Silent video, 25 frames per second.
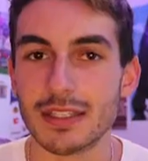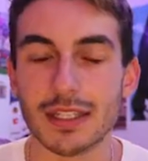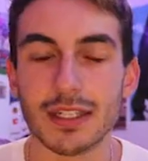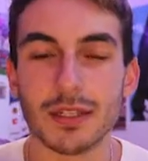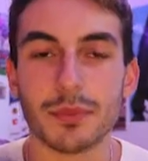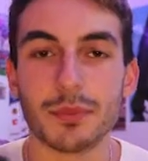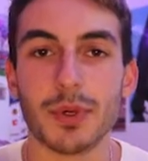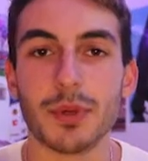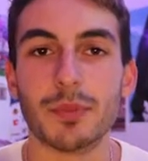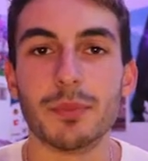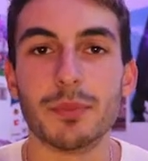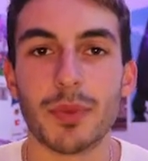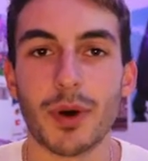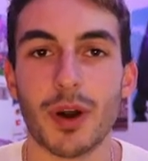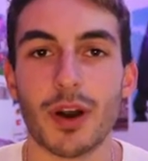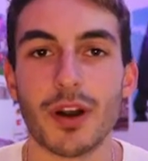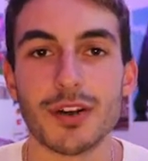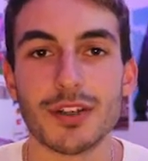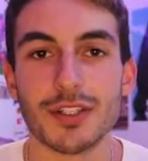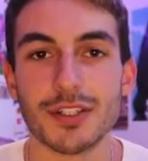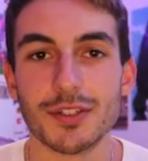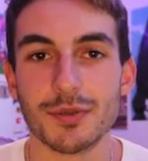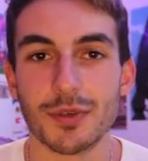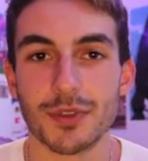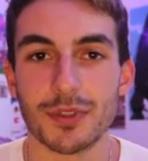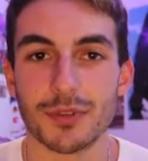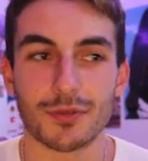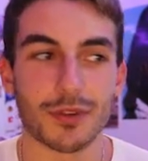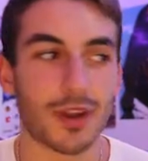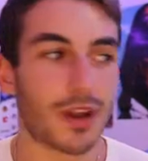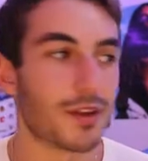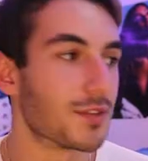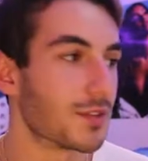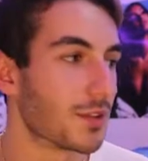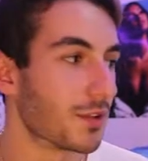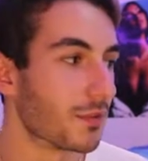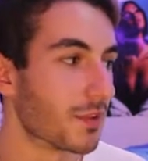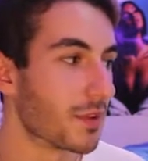going to bombard you with
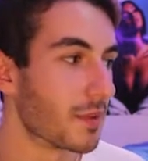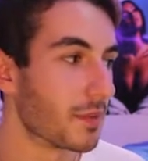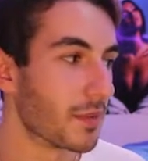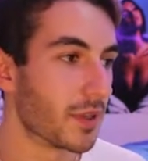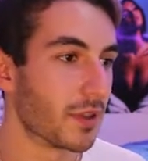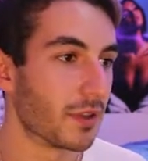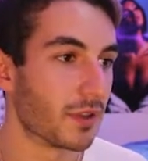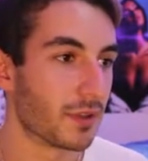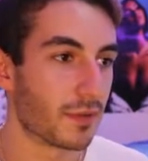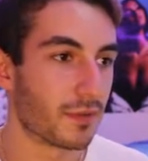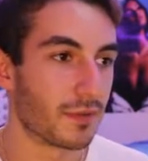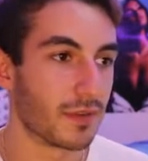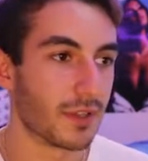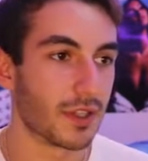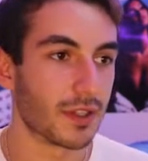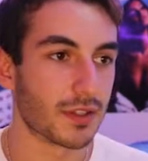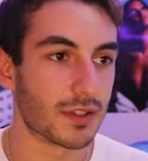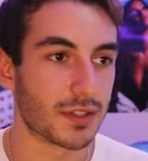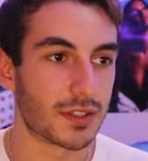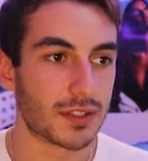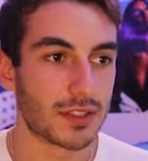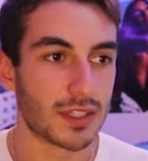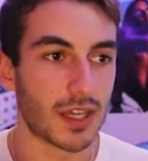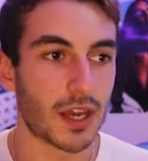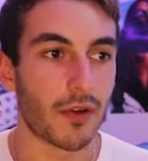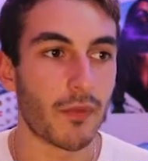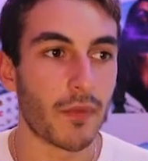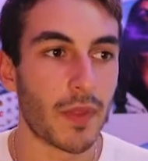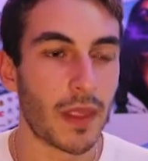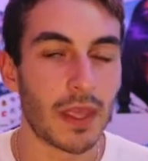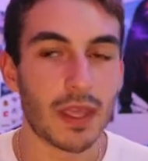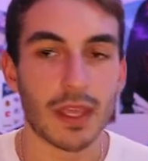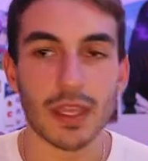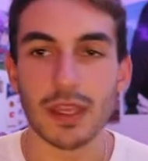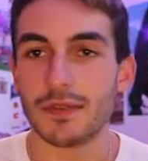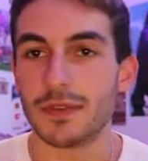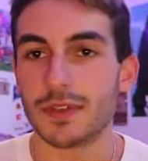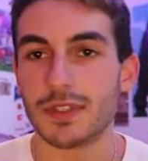routes over the middle of the field. So
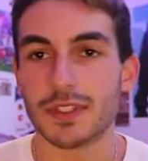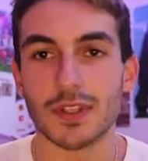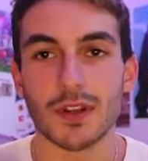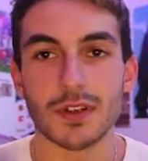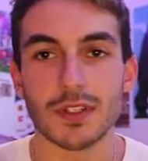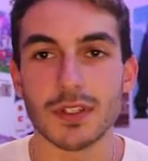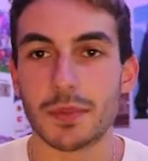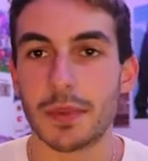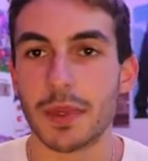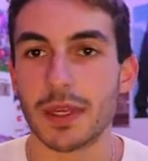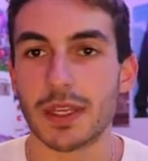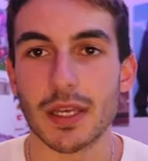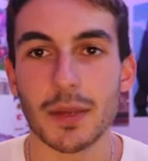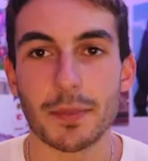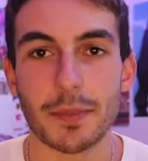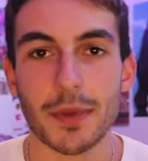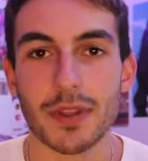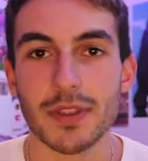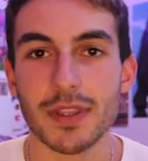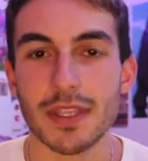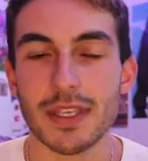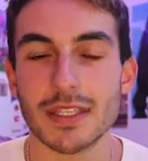if you start to pick up on